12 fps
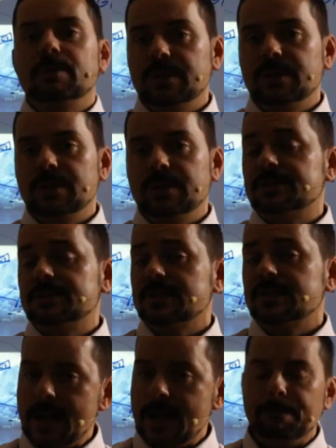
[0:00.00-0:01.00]
the IELTS
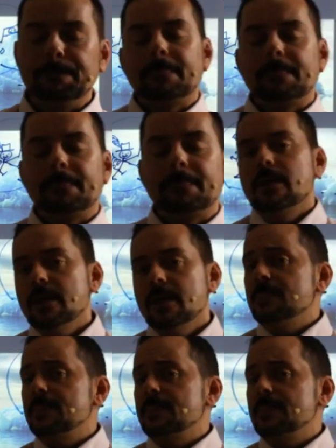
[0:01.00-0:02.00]
exam.
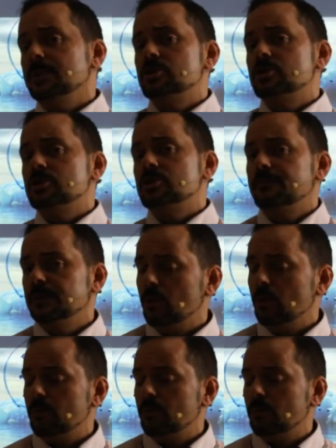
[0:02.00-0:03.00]
That's only true if you don't
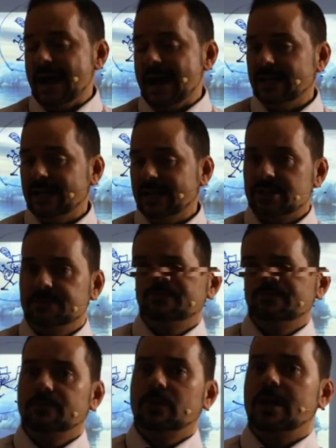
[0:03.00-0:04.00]
practice,
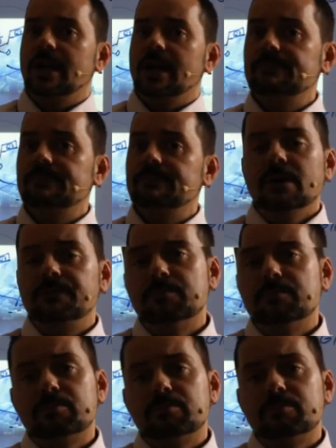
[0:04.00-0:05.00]
okay? If you
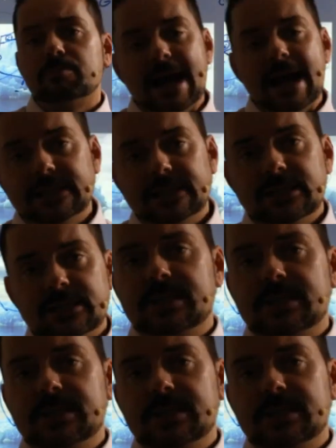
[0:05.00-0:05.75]
practice these